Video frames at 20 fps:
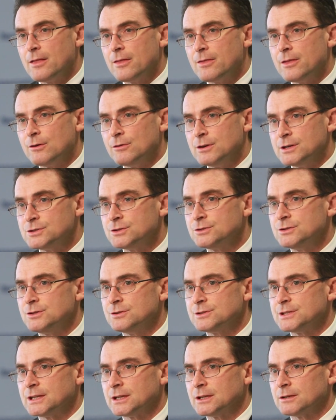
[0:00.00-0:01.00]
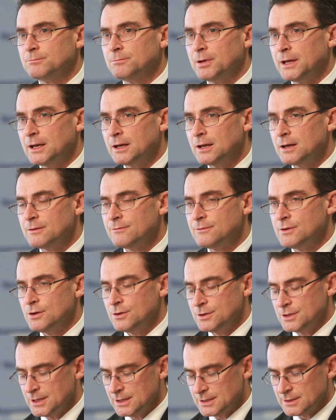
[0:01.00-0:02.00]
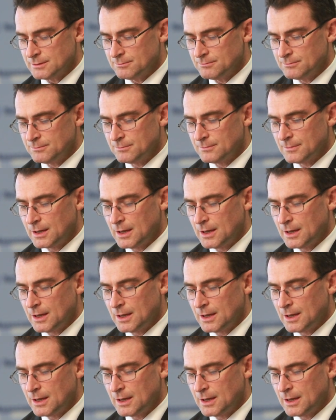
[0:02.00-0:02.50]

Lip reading: They're introducing competitive unionism